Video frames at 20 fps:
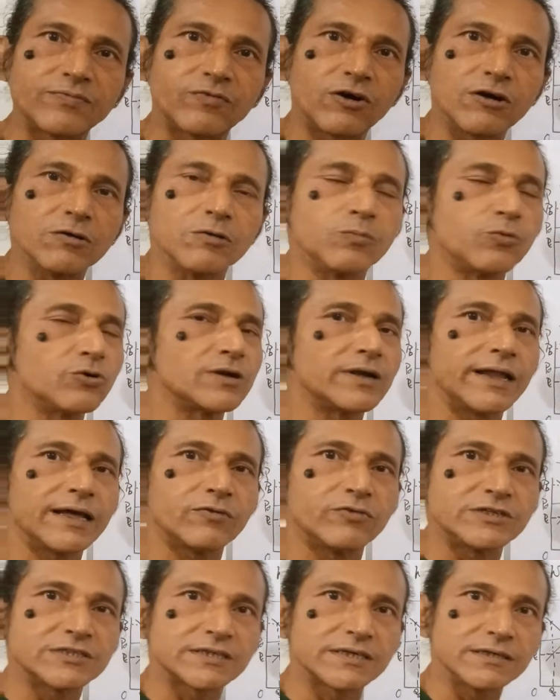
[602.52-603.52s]
for bootleg
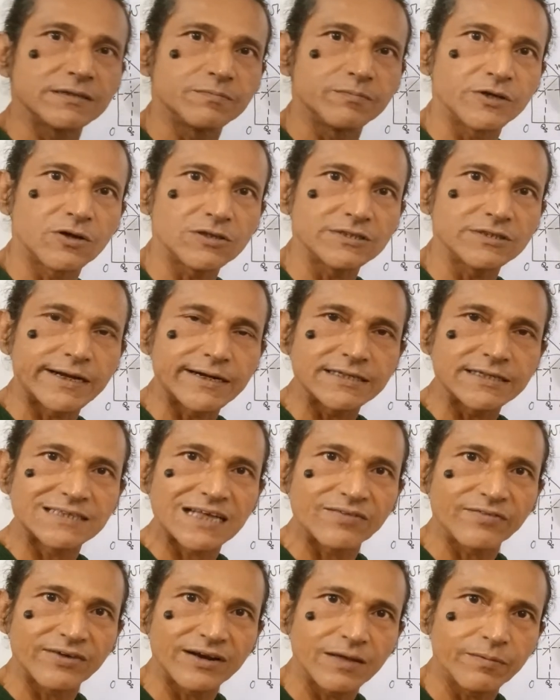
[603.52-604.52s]
whiskey because that is
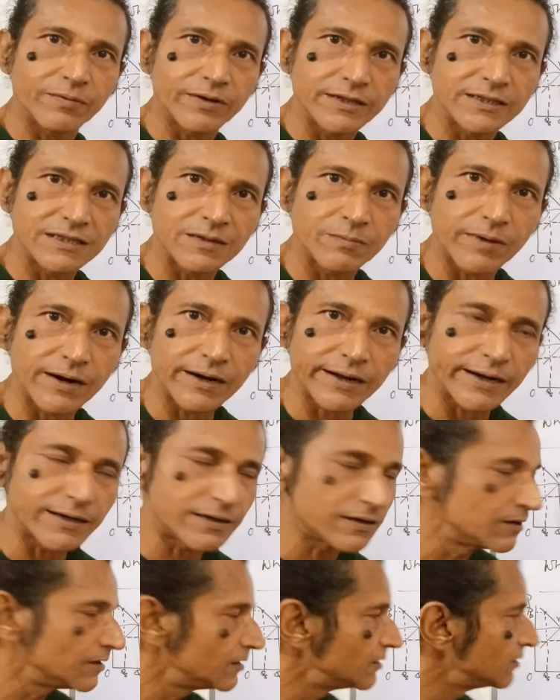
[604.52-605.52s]
available in the market,